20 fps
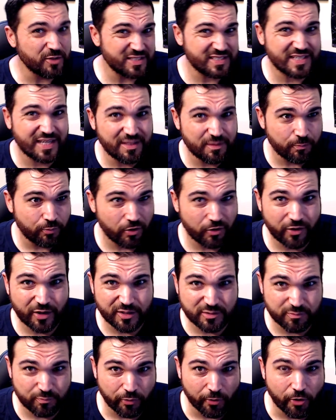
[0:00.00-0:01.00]
not saying the
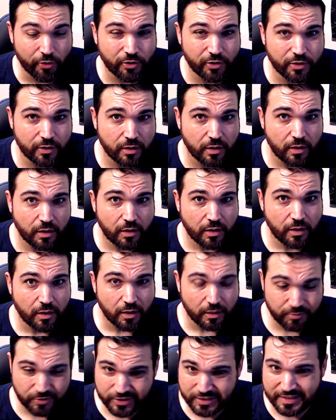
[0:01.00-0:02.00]
program's broken,
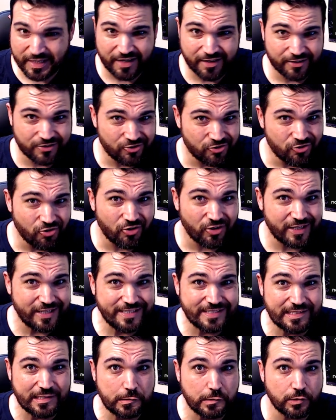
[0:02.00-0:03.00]
I'm just saying it's not
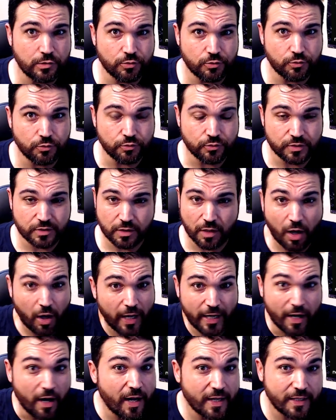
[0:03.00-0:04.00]
easy to use.
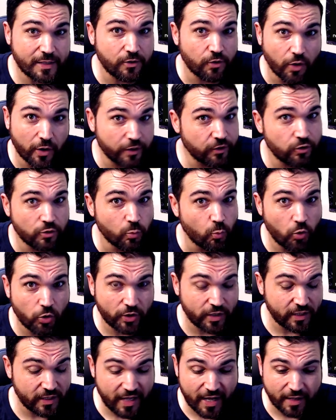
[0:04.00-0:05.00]
I, I, I couldn't
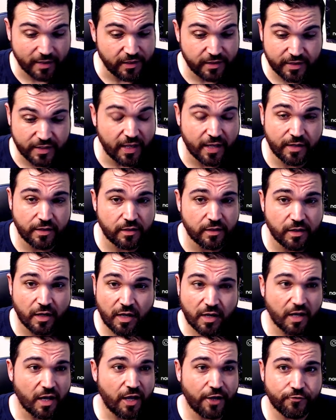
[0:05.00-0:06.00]
work it out. In the end,
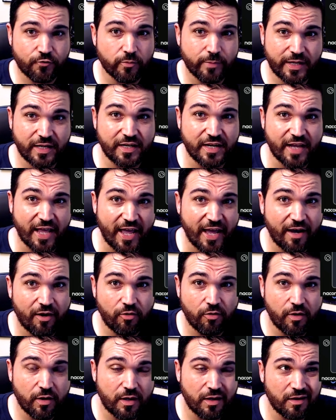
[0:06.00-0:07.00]
after about an
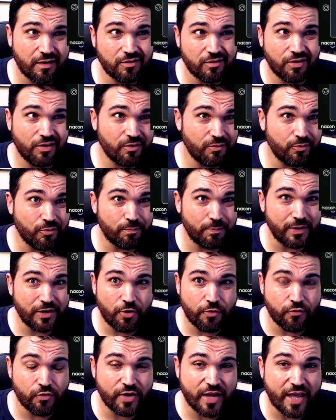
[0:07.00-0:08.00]
hour, a bit
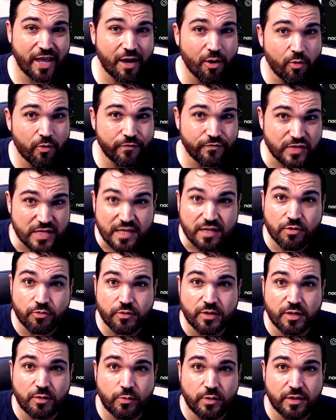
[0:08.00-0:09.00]
over an hour of
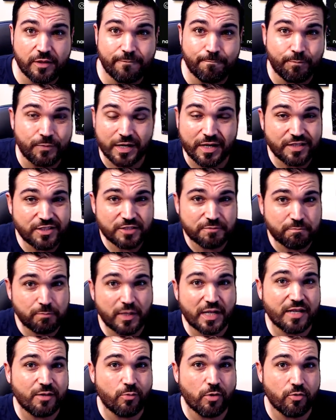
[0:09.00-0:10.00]
tinkering with it, I just
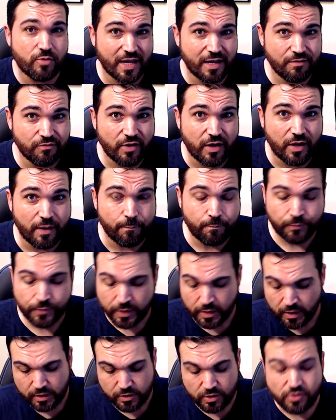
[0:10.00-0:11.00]
bloody well gave up.
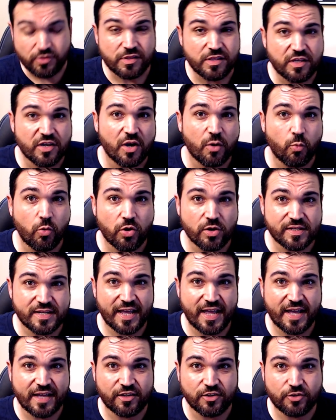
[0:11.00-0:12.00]
The only thing I worked
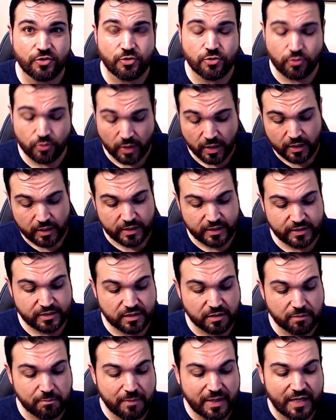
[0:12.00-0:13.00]
out how to do is
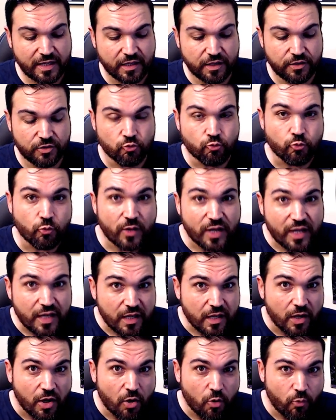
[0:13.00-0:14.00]
to make the
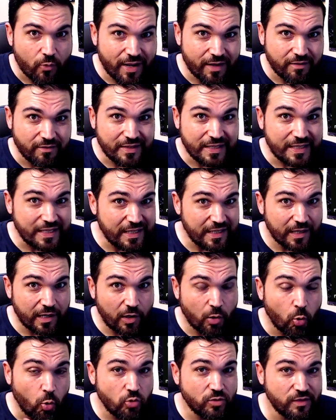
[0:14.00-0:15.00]
ring around
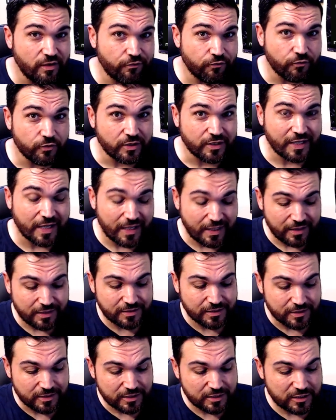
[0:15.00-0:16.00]
here all different
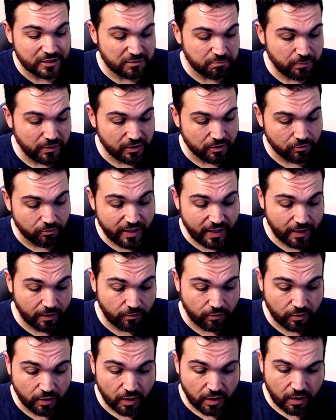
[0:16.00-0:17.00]
colors and spin
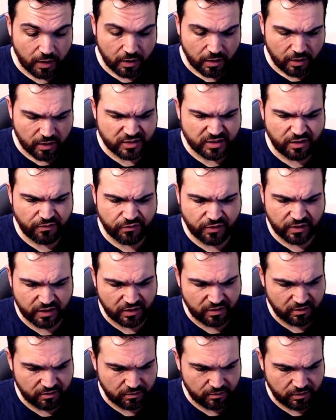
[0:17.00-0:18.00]
around. I'll see if I
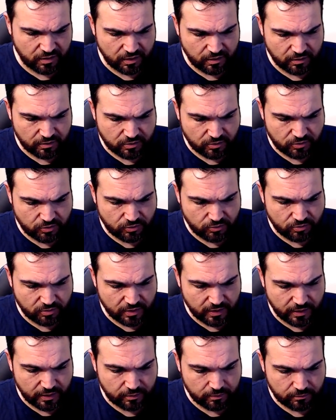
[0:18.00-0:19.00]
can get it to do
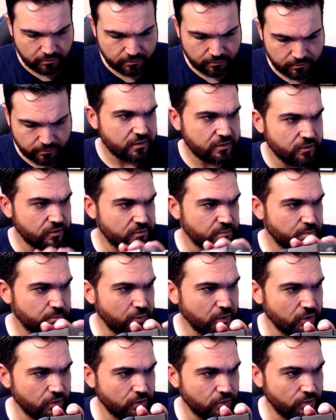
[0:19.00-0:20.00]
that. So
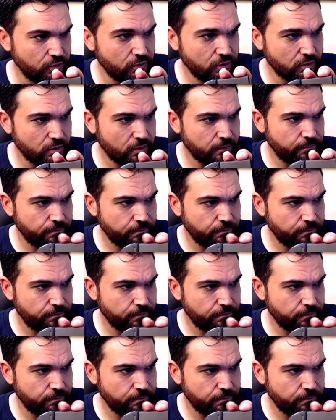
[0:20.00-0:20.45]
blue,